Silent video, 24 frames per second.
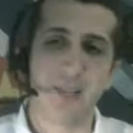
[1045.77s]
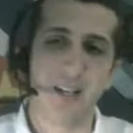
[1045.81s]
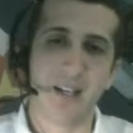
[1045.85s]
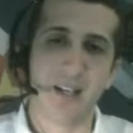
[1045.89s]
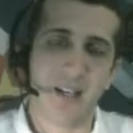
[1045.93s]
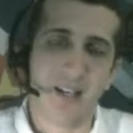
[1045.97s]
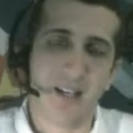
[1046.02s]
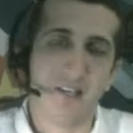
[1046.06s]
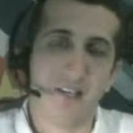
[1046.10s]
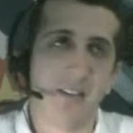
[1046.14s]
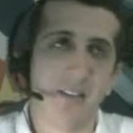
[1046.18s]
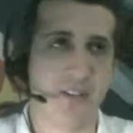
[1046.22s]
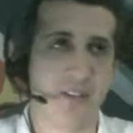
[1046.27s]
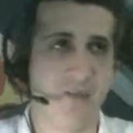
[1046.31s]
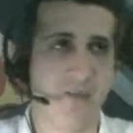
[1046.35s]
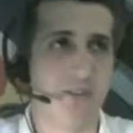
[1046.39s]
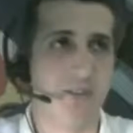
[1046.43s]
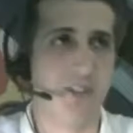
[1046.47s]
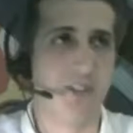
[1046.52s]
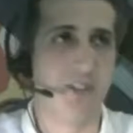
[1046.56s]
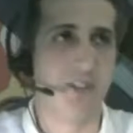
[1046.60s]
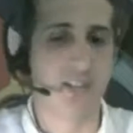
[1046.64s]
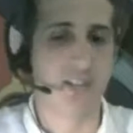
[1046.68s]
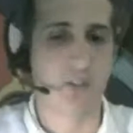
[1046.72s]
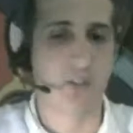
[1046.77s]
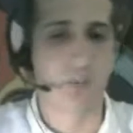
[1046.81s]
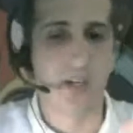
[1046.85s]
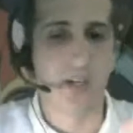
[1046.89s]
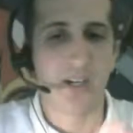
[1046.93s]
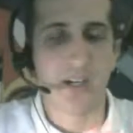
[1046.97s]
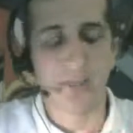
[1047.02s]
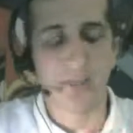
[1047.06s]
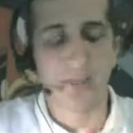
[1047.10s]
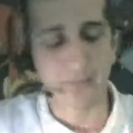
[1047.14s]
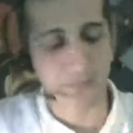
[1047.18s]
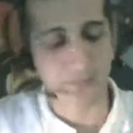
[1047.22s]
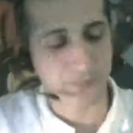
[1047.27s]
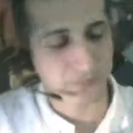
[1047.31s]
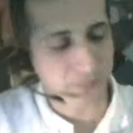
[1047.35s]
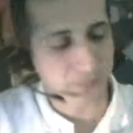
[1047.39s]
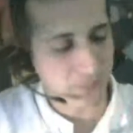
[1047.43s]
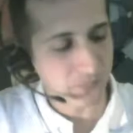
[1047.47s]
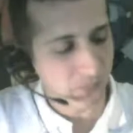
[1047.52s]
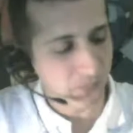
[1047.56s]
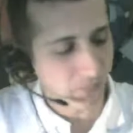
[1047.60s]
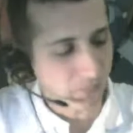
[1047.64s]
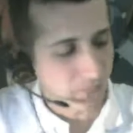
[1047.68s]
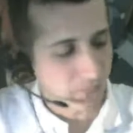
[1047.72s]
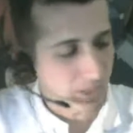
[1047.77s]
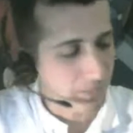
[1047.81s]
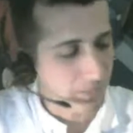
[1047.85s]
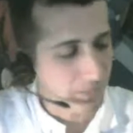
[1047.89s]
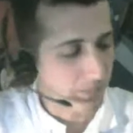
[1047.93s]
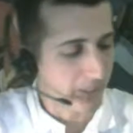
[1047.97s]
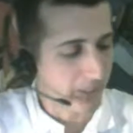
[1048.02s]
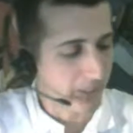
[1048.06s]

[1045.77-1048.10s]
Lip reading: feel so dirty swearing. But